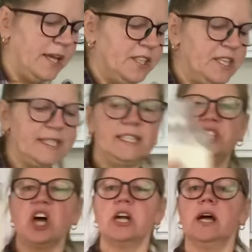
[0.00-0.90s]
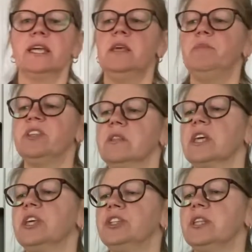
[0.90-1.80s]
this jar, I keep it in the
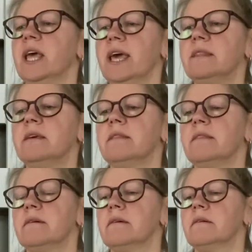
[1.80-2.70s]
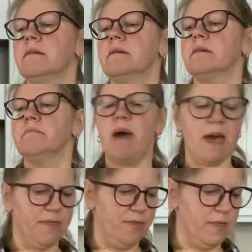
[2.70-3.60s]
kitchen and in the
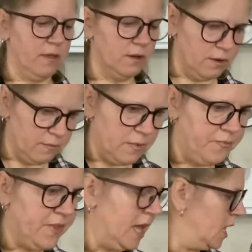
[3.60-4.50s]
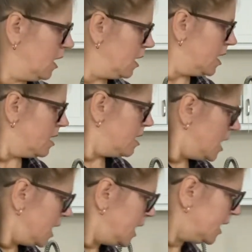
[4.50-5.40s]
bathroom.
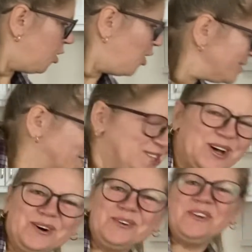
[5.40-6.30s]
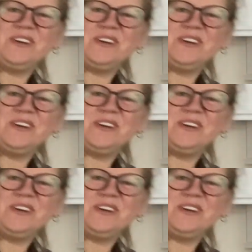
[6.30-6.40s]
Also,